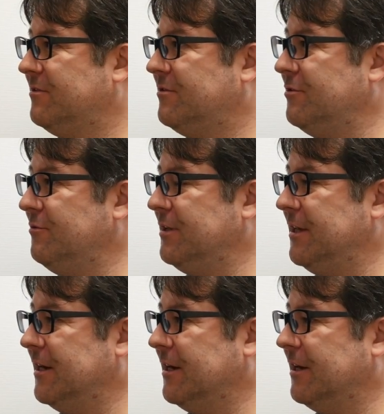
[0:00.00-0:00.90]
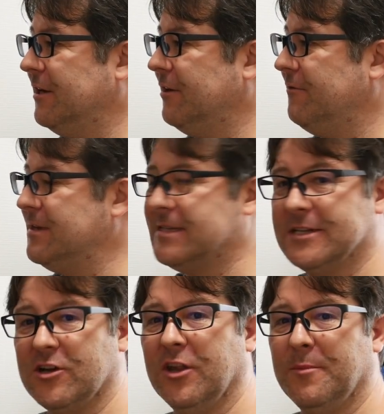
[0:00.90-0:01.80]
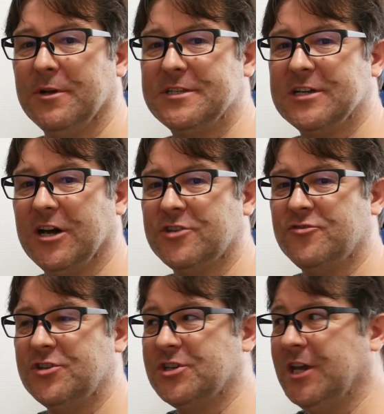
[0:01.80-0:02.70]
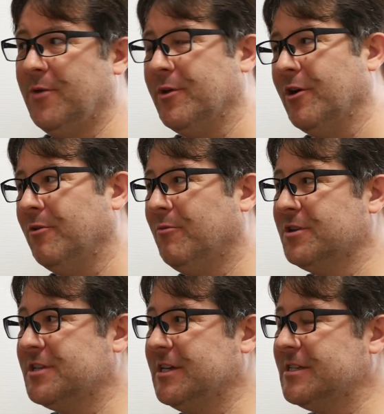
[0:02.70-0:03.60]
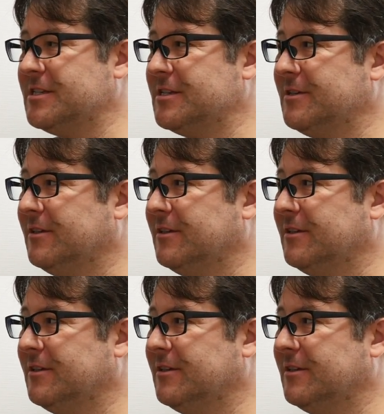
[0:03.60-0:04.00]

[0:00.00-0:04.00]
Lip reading: do the reset on the multi cartridge. Here we go. Watch this.